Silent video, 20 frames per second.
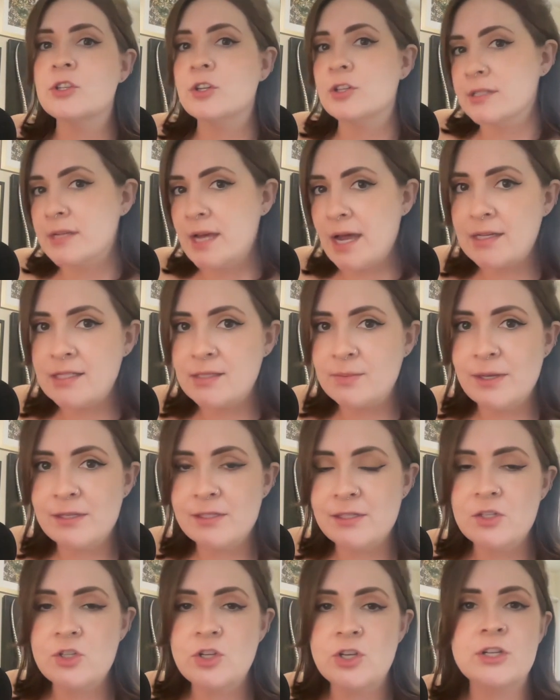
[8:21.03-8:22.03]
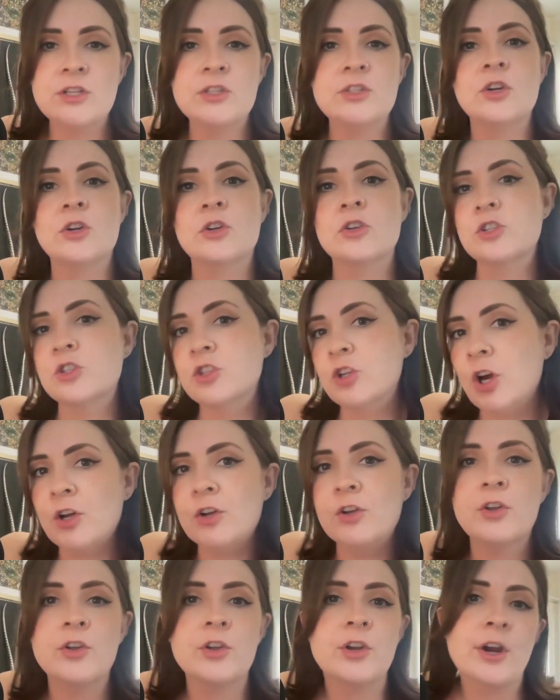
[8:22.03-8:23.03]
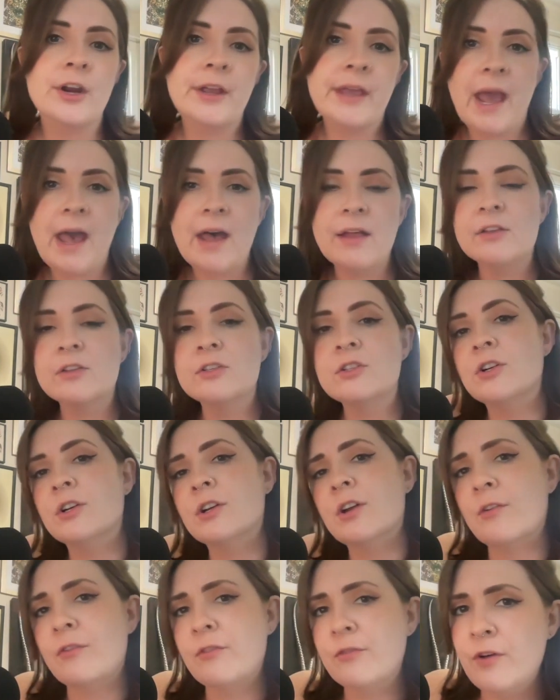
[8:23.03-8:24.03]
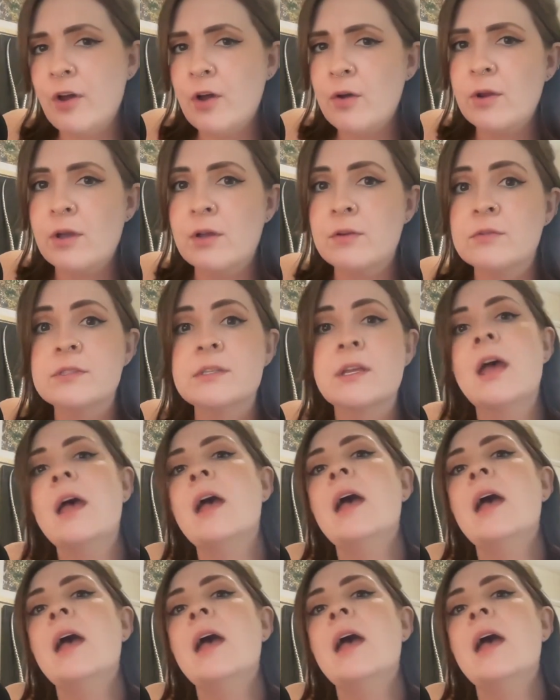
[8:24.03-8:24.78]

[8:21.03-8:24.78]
your text messages, your journal, your calendar, your photos,